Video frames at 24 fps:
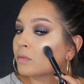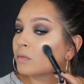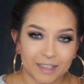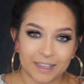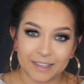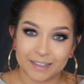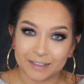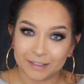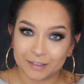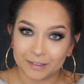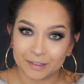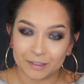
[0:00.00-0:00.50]

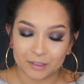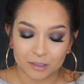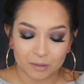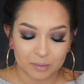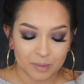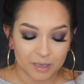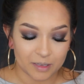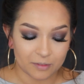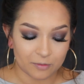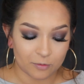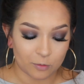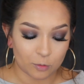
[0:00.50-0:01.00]
And a little
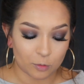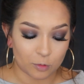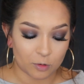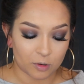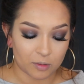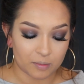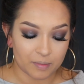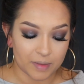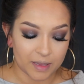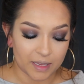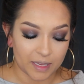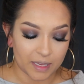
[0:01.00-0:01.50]
bit
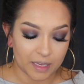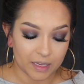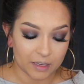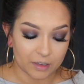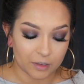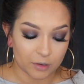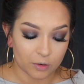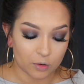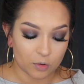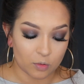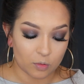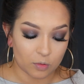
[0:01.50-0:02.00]
for my
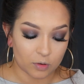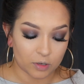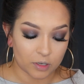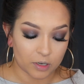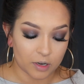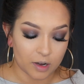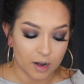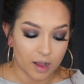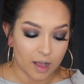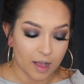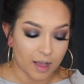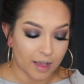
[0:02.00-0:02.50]
inner
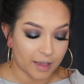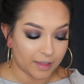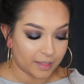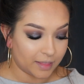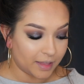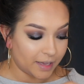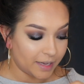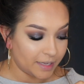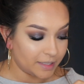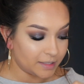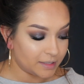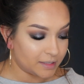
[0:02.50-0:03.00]
corner
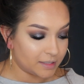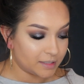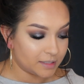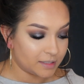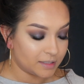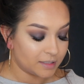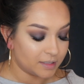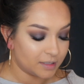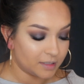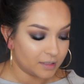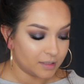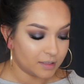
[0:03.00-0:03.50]
highlights.
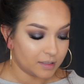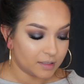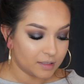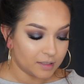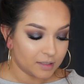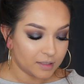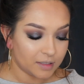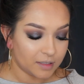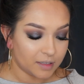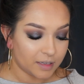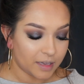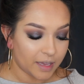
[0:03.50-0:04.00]

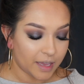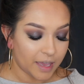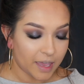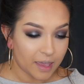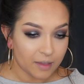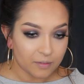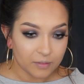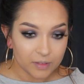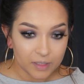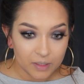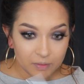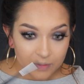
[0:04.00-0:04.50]
I
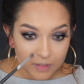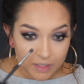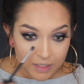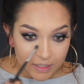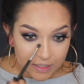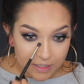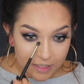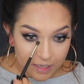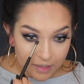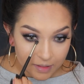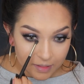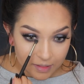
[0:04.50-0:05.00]
haven't
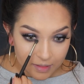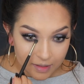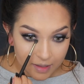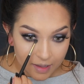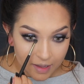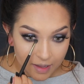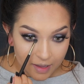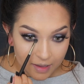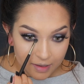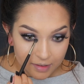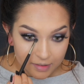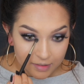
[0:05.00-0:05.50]
even done
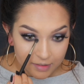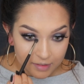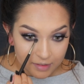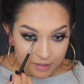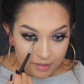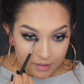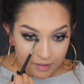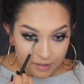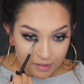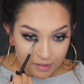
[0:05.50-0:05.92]
that.